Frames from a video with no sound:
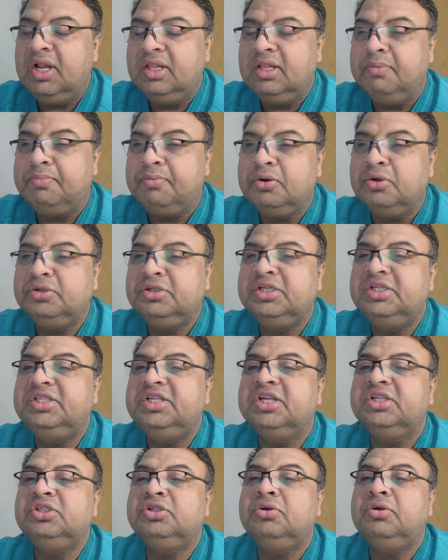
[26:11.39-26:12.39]
and the
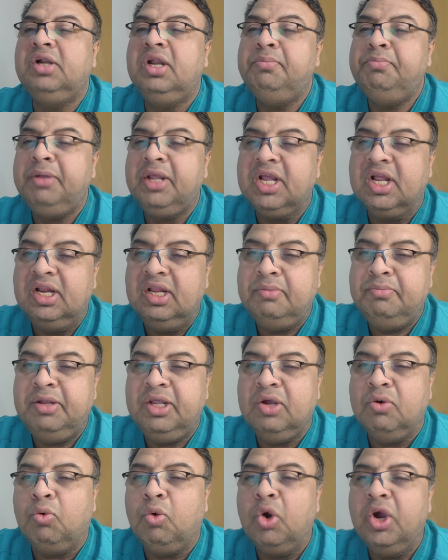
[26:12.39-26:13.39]
procedure should typically
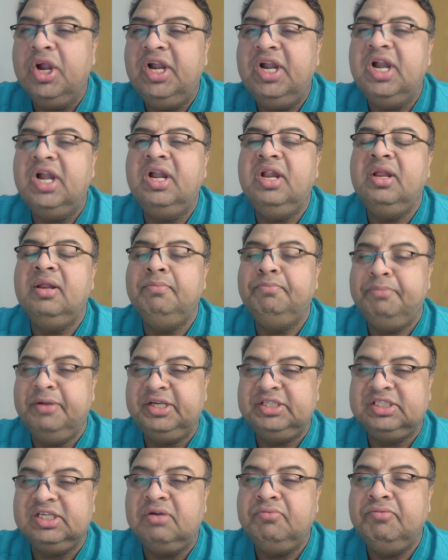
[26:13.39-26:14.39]
be avoided in
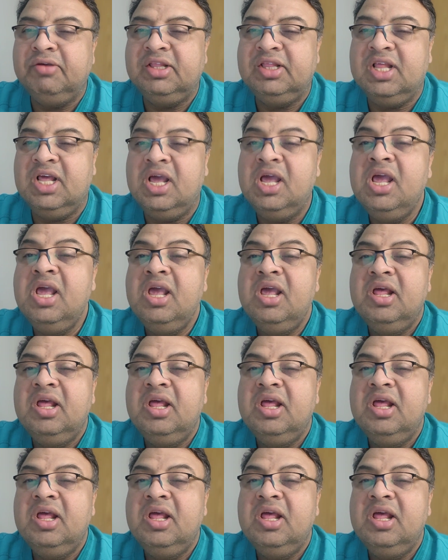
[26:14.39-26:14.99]
patient with the